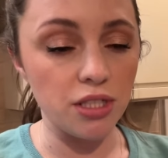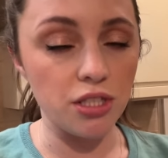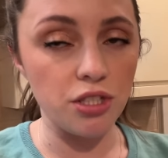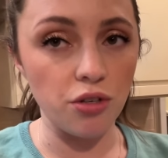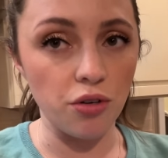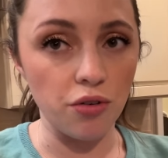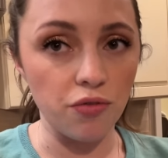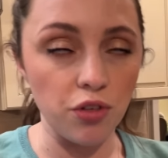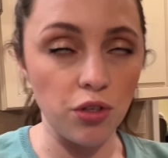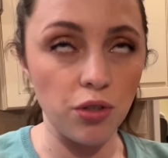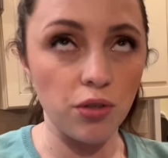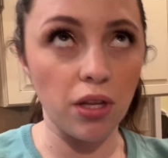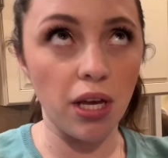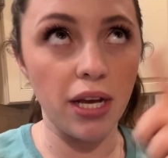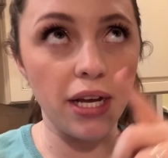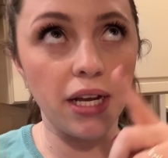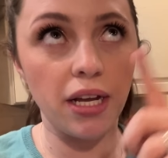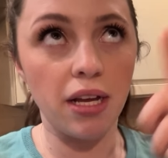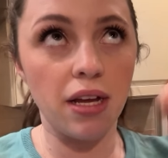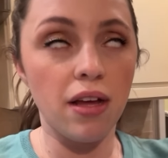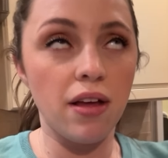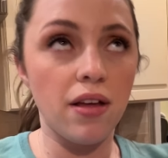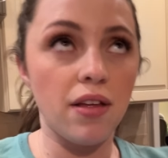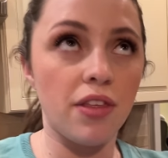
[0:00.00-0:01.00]
So if you're like
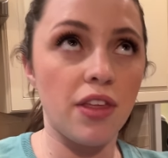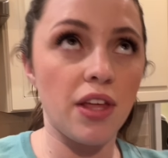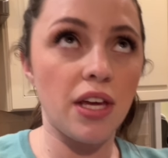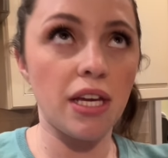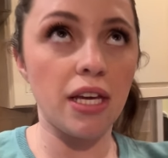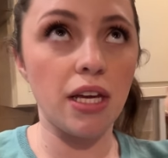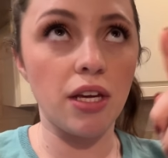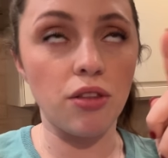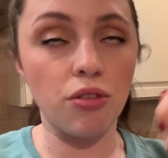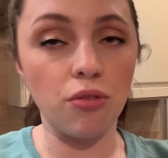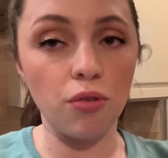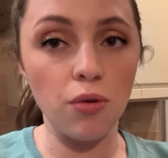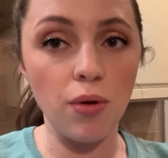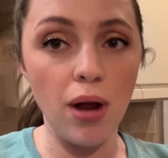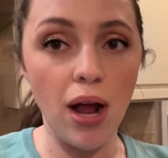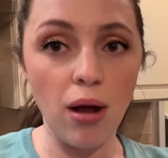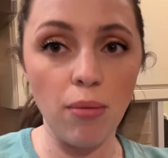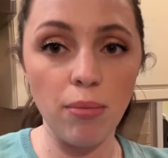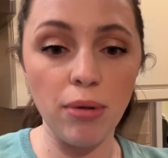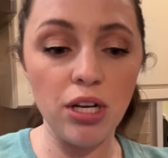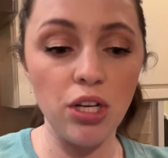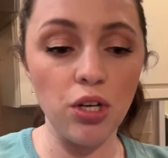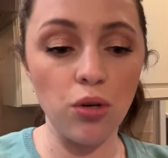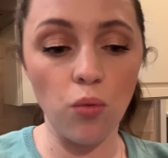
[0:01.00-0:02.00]
thinking through how
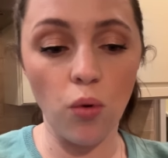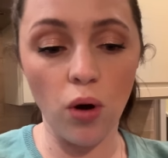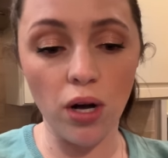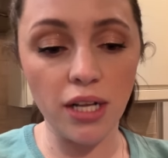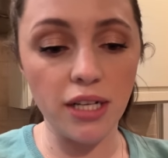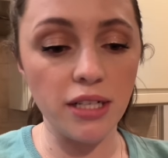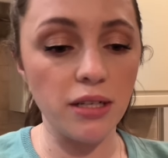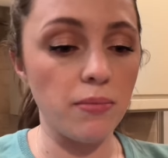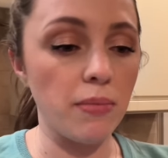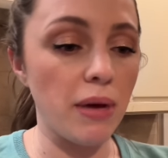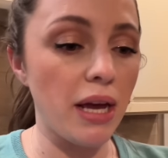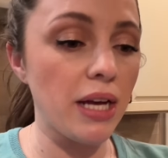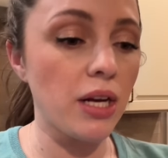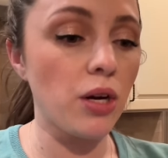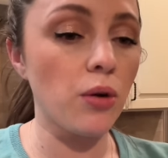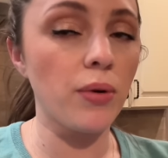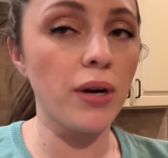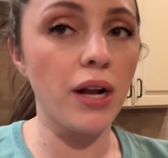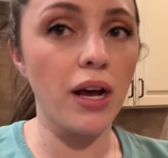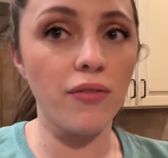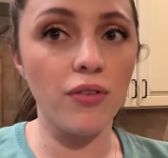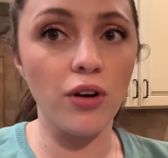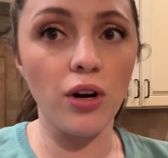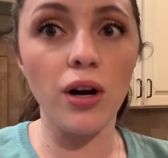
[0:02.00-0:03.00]
many you're wanting to make or
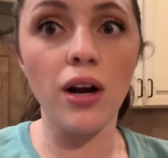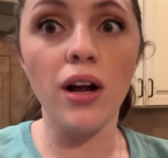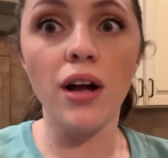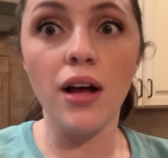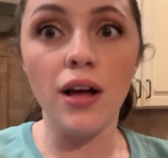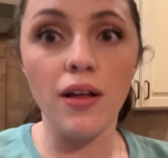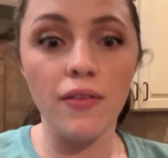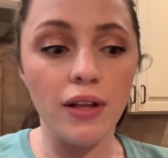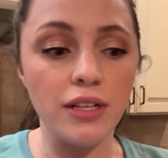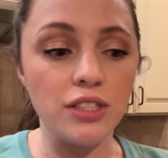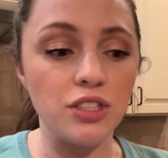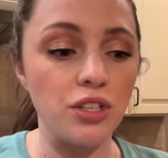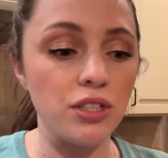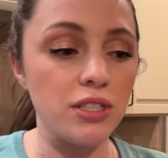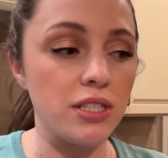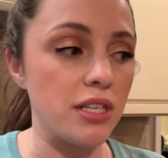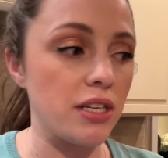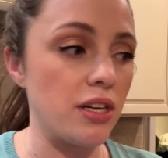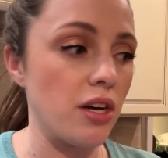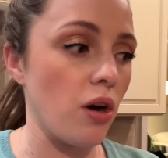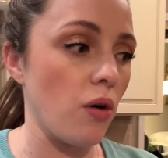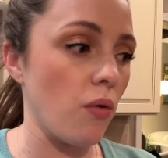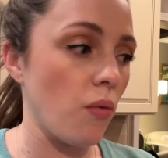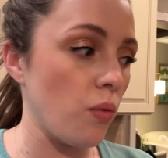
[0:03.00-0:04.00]
whatever, that's good to
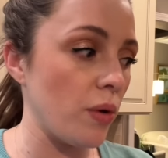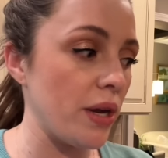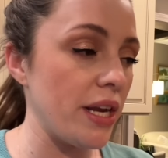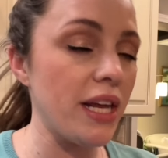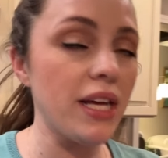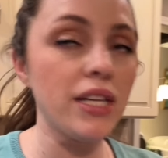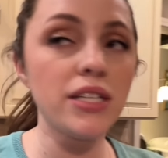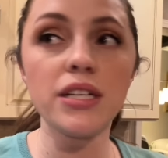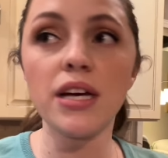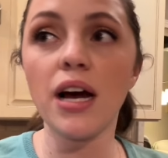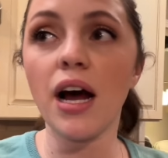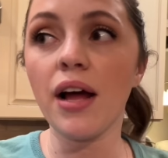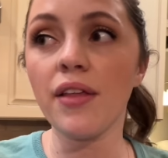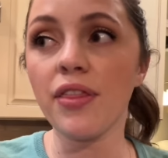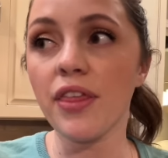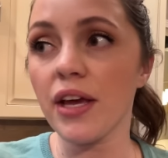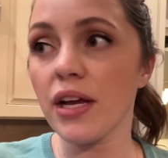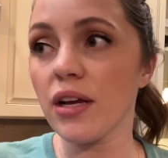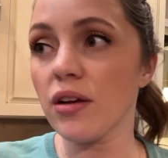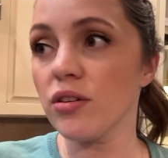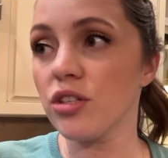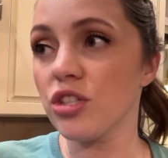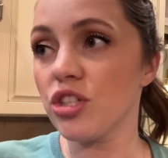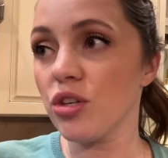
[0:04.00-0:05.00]
know. We need to, I
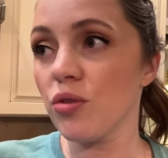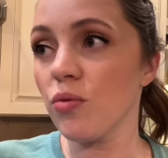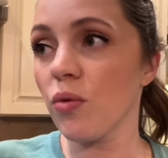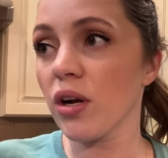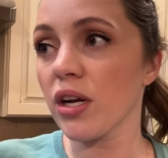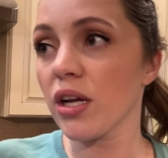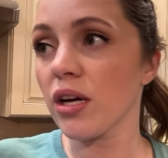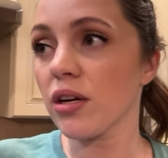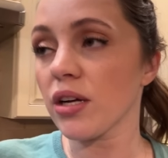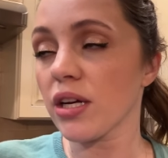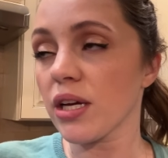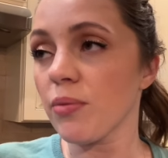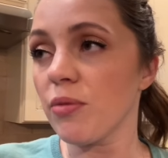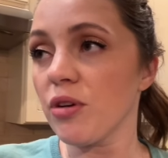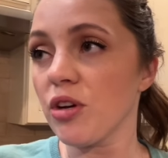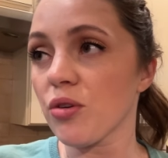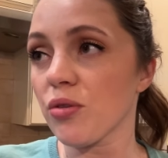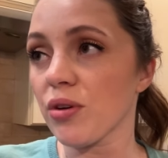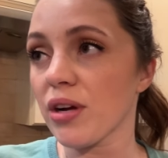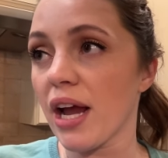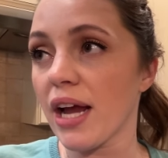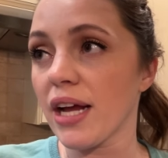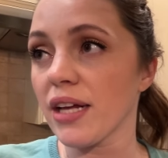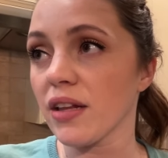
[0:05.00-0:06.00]
think, do you want to, can we
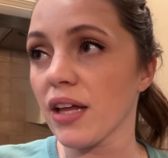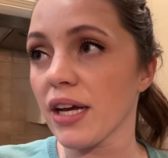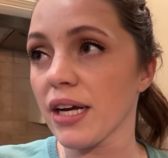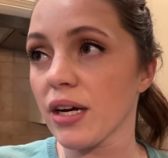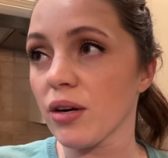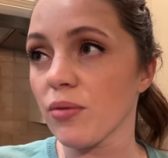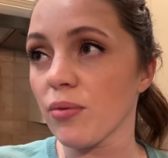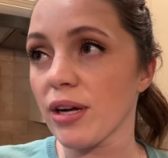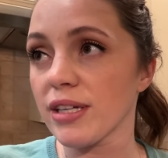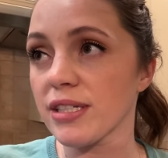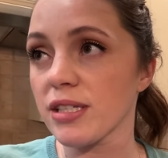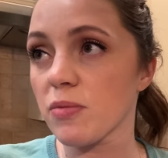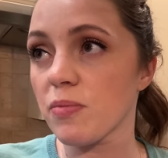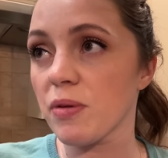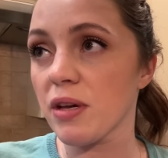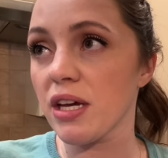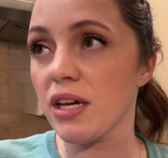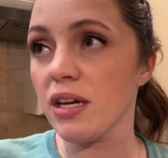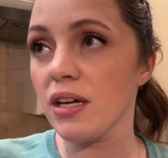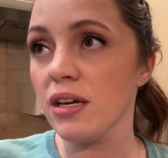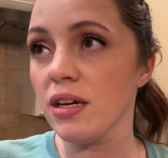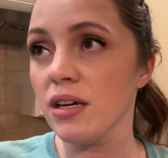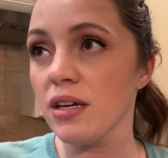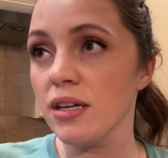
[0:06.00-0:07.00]
create like a
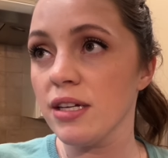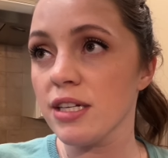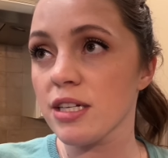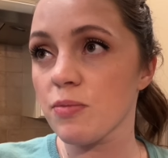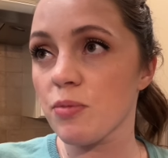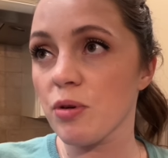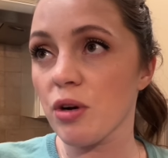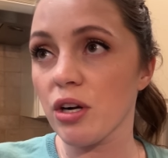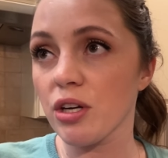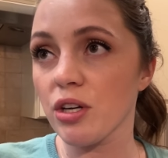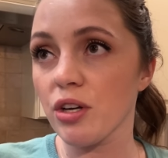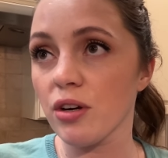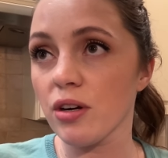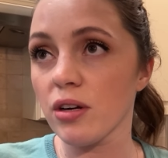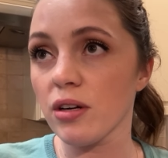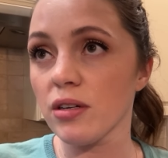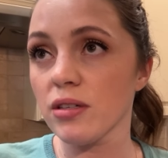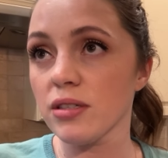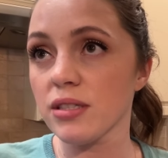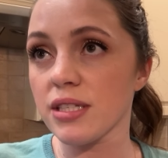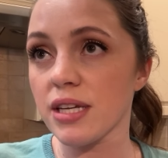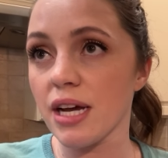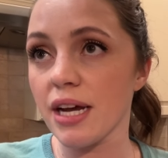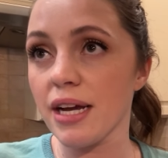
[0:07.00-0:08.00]
recipe to put on your
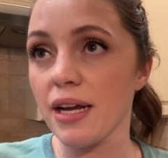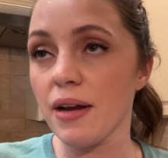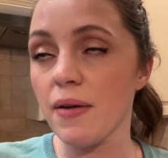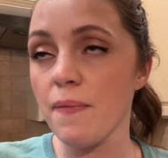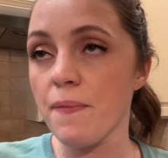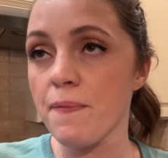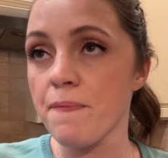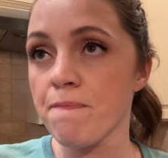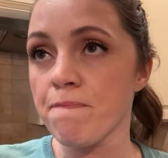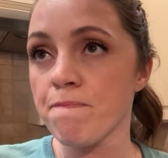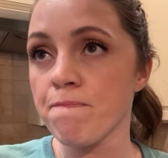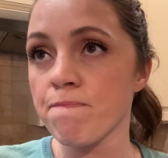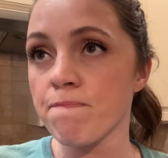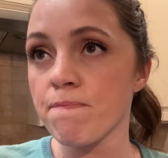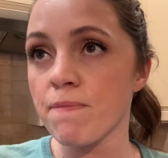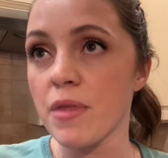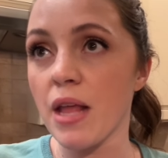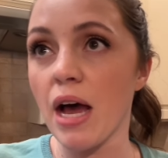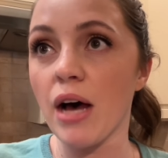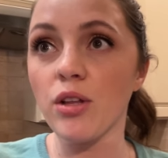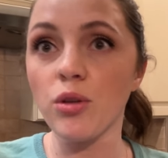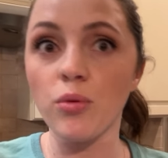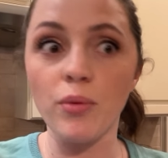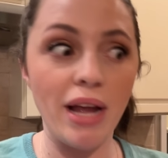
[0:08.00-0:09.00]
site
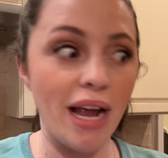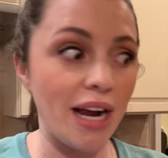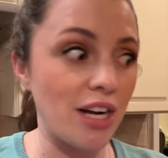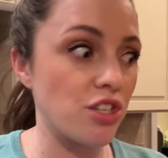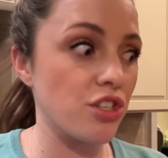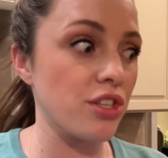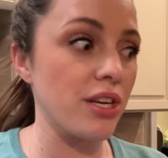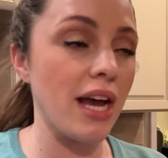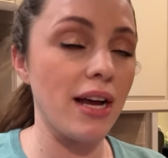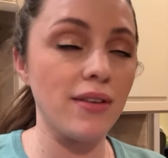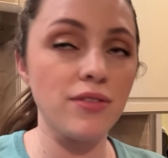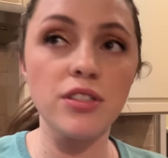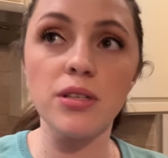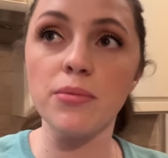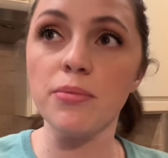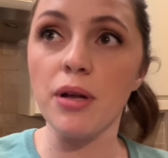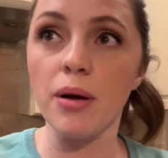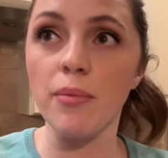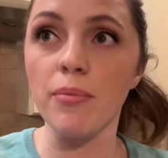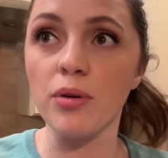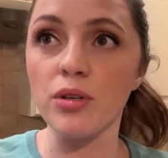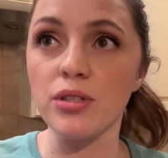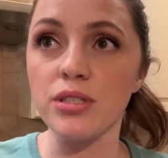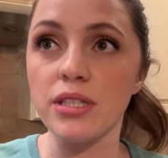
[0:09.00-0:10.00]
now yeah. that we actually have some
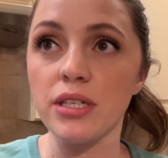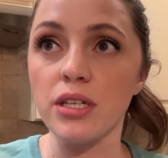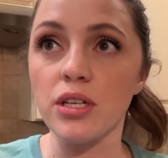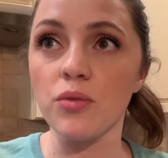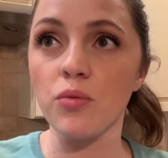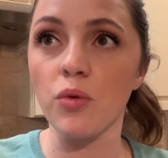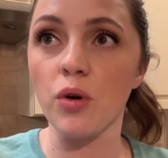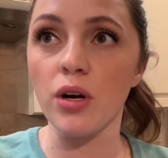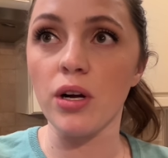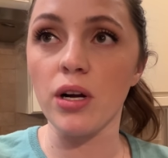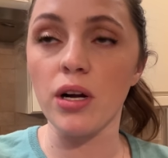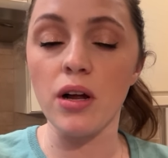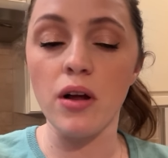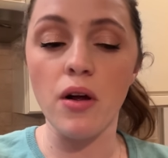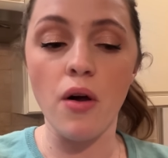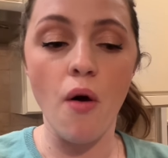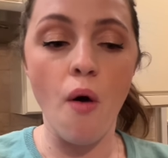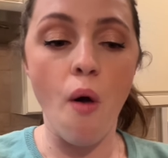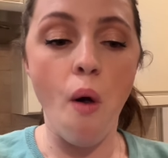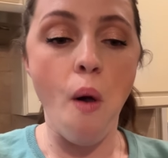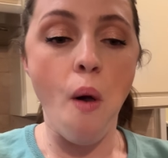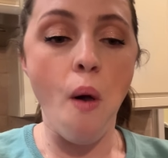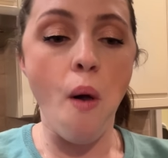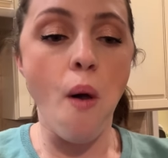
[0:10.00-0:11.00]
numbers that I could work.
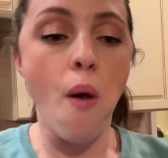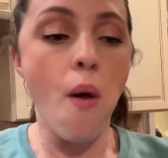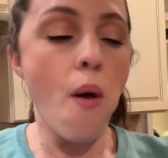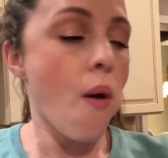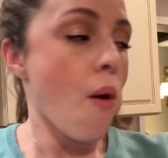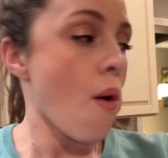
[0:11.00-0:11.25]
picture though.